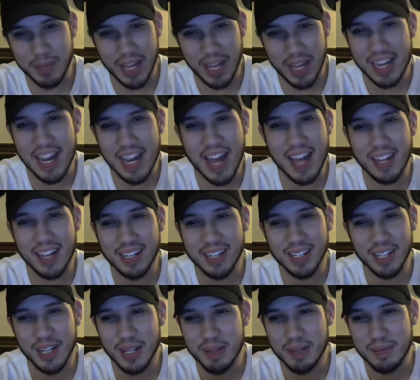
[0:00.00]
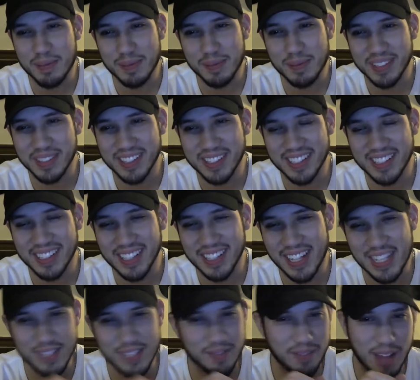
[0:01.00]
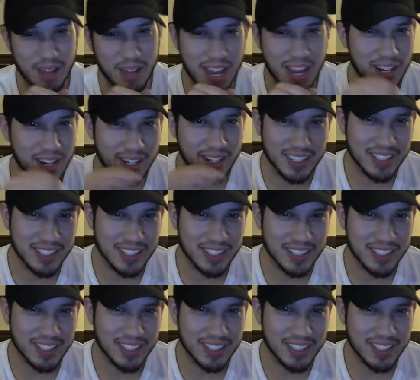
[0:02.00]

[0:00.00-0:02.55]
that 9 Club. That's fire.